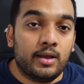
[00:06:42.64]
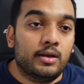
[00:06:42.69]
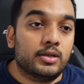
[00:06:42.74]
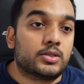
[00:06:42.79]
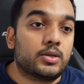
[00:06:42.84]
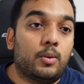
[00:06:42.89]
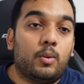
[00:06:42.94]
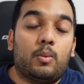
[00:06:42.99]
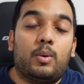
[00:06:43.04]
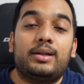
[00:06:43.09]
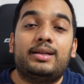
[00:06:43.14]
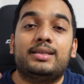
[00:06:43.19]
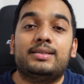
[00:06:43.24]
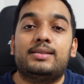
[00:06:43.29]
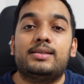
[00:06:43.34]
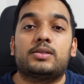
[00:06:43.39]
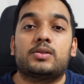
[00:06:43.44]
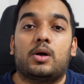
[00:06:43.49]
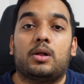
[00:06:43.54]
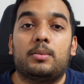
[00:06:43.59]
So what does
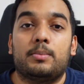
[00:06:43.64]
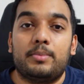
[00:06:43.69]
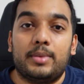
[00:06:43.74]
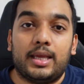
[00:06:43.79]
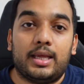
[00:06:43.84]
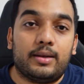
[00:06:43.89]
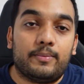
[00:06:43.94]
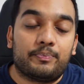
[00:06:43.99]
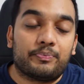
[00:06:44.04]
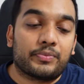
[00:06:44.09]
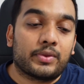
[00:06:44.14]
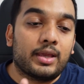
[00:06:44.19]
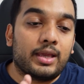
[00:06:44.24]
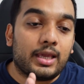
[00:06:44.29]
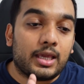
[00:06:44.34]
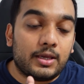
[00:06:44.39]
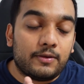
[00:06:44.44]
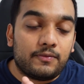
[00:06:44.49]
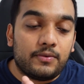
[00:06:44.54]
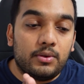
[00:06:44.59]
this all mean?
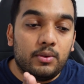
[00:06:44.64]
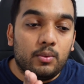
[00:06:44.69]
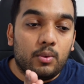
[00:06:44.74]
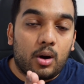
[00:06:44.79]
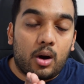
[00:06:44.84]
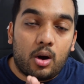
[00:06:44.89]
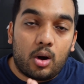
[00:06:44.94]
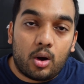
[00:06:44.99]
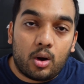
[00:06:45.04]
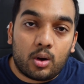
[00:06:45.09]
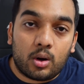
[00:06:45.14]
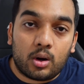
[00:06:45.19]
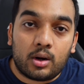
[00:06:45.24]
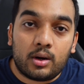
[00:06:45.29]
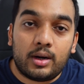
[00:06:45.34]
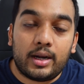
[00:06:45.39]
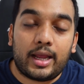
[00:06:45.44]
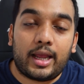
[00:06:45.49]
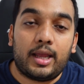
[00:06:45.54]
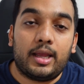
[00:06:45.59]
If you
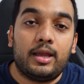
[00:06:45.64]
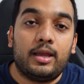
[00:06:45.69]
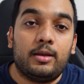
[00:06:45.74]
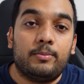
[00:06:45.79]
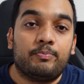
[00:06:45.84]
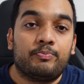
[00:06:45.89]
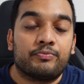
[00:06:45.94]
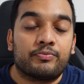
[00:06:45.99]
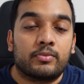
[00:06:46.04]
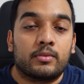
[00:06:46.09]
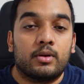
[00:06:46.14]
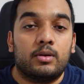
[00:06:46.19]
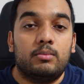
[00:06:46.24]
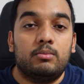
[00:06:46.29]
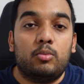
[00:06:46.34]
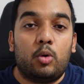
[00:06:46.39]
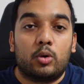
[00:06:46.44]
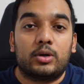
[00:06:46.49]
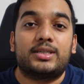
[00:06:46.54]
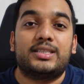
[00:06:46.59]
are a
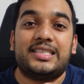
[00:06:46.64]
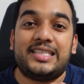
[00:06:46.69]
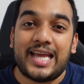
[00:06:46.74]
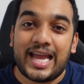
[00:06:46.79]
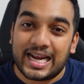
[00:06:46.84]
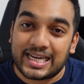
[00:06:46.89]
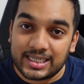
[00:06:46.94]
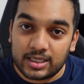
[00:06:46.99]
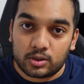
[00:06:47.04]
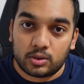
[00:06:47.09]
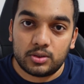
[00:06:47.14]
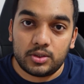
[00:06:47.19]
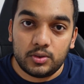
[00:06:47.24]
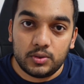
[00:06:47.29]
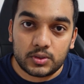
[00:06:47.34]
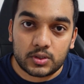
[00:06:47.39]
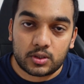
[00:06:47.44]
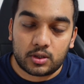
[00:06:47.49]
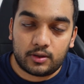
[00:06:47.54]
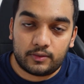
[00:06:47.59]
more technical
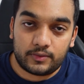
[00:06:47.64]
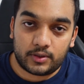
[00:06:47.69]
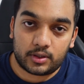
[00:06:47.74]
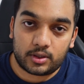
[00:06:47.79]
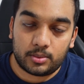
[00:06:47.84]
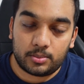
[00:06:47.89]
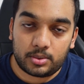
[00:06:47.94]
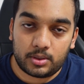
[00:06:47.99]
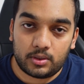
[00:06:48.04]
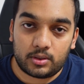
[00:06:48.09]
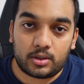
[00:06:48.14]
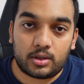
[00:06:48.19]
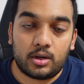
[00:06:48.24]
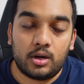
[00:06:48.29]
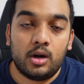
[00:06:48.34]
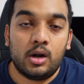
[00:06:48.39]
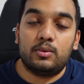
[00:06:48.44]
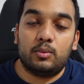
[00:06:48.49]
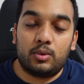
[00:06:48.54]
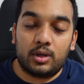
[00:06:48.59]
user of your computer,
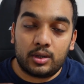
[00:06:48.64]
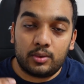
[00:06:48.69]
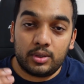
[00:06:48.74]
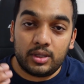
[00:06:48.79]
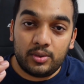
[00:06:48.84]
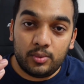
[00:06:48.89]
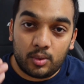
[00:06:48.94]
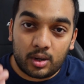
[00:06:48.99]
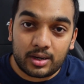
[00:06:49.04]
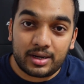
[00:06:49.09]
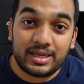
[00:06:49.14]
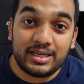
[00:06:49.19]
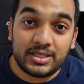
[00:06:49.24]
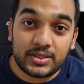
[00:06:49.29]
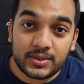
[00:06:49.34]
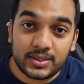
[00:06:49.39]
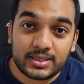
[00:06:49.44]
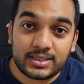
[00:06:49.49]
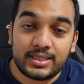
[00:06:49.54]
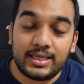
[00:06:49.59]
where you are
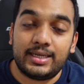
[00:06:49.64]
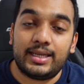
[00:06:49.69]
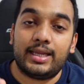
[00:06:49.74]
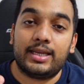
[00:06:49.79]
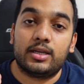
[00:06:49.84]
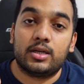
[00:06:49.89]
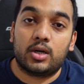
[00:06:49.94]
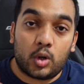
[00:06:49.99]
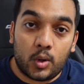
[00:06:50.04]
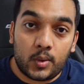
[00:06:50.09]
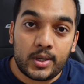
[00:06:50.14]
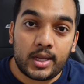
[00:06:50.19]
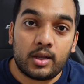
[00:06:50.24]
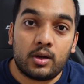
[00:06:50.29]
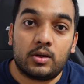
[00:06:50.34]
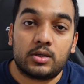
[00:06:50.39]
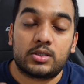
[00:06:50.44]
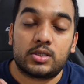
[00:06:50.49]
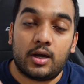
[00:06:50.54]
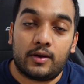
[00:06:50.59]
interested in coding
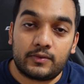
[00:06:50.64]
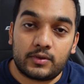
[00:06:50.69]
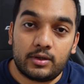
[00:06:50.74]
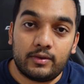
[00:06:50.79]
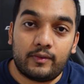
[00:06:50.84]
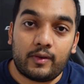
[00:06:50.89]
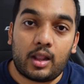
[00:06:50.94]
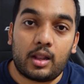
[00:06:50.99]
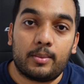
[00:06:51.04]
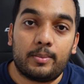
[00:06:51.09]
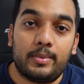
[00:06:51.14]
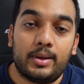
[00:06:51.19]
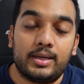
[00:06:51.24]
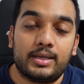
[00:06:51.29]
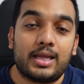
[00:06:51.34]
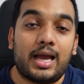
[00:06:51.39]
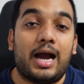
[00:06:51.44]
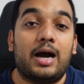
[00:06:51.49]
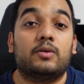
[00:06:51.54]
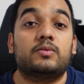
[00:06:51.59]
or software
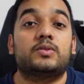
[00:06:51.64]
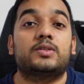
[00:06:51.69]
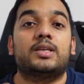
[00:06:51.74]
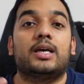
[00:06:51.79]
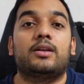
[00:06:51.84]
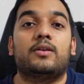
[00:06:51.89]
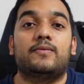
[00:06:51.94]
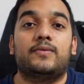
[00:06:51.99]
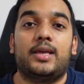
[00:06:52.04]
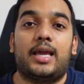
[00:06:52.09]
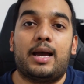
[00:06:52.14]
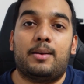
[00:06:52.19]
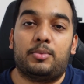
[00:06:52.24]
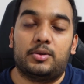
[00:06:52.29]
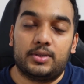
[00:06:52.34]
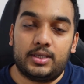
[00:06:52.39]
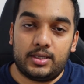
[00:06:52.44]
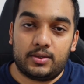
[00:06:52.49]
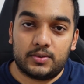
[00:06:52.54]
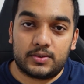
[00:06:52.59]
development outside of the
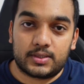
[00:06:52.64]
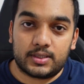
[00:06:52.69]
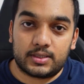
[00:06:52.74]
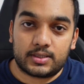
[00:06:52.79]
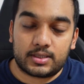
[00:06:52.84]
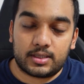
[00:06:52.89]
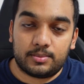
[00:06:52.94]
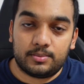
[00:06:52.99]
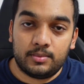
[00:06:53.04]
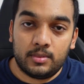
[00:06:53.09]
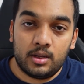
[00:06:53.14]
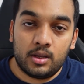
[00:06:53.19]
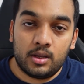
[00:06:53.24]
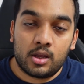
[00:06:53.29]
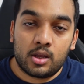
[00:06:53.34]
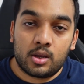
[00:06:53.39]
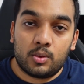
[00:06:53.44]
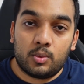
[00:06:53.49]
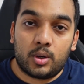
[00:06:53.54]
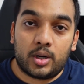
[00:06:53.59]
Apple ecosystem,
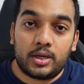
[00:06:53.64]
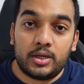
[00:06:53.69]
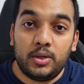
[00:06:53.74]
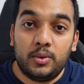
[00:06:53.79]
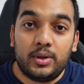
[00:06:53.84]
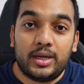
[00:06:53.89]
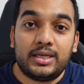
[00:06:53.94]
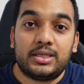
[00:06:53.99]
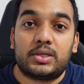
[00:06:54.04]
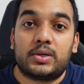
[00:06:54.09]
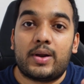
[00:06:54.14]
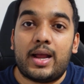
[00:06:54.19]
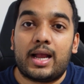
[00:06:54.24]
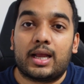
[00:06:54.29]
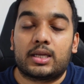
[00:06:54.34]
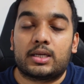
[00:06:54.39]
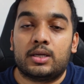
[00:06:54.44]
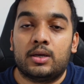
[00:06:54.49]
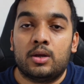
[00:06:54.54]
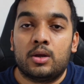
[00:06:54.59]
where you
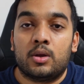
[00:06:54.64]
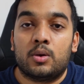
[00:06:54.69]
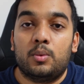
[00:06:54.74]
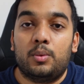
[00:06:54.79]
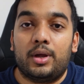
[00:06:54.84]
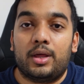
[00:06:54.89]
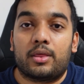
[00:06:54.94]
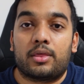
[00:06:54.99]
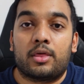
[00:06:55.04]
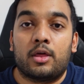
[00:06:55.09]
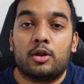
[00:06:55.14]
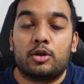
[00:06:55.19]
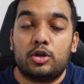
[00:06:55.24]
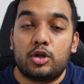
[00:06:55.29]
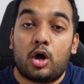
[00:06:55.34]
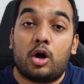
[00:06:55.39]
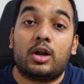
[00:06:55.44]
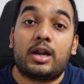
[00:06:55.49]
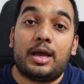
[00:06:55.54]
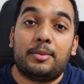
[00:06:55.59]
interact with
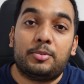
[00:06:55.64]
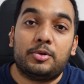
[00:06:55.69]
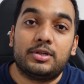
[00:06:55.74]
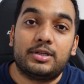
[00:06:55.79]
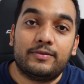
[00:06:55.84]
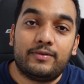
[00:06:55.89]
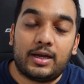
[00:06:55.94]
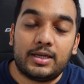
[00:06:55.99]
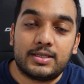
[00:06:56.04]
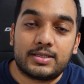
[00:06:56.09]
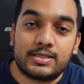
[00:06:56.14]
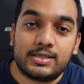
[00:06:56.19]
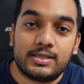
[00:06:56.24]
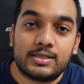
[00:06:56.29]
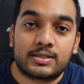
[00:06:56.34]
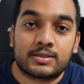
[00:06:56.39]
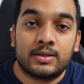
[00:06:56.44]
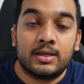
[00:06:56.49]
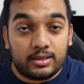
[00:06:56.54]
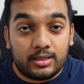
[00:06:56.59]
non-Apple
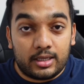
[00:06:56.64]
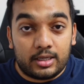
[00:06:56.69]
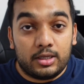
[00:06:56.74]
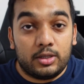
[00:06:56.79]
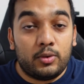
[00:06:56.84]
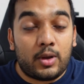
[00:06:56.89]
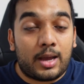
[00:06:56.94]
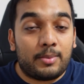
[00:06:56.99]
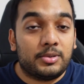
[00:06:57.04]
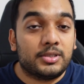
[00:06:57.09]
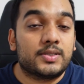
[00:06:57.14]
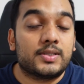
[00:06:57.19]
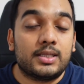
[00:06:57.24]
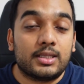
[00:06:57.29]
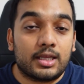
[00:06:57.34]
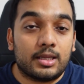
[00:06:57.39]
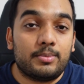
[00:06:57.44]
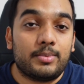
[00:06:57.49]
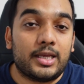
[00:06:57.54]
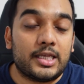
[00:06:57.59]
devices, the new Apple
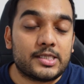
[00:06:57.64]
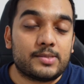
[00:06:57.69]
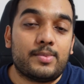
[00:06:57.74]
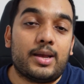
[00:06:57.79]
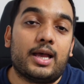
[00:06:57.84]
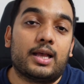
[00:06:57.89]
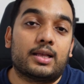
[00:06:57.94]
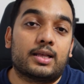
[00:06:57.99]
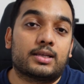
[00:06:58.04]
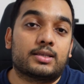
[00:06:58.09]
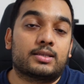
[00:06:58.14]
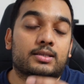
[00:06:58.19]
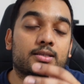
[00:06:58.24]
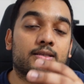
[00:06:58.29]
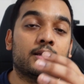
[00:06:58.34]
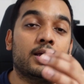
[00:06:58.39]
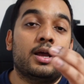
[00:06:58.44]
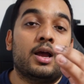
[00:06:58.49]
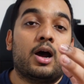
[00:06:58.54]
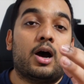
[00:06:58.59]
Silicon-based
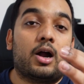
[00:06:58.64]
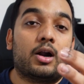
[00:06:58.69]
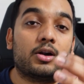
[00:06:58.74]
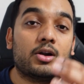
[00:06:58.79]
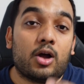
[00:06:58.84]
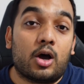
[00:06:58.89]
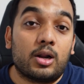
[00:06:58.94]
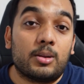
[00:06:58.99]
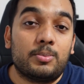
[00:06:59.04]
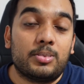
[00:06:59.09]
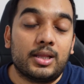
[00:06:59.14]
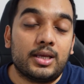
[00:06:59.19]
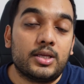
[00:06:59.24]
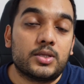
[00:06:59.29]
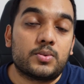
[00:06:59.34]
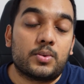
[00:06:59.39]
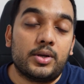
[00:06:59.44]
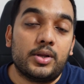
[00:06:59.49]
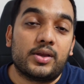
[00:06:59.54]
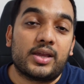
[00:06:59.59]
Macs are not a
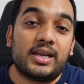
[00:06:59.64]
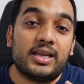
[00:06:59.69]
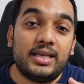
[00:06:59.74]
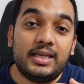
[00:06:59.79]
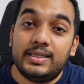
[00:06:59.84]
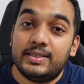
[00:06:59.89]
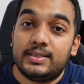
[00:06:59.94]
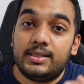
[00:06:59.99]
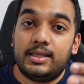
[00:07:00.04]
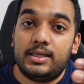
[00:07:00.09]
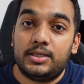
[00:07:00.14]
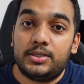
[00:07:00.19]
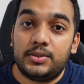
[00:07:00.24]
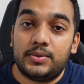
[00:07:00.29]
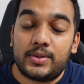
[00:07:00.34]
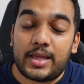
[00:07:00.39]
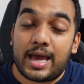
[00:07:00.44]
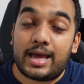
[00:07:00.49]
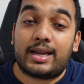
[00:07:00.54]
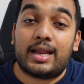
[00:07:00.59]
place where you can easily do
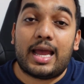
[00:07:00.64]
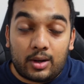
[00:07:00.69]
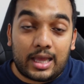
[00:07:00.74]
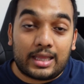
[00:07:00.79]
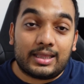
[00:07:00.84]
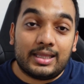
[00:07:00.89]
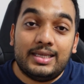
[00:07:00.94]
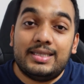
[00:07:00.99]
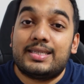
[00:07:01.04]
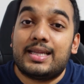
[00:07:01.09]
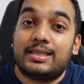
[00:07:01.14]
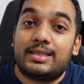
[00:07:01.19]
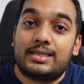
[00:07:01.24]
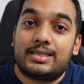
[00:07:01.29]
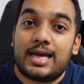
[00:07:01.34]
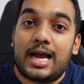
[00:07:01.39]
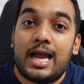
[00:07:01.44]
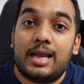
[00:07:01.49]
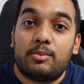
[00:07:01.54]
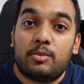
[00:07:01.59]
that, at least at the
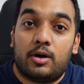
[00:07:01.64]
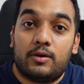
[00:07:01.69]
time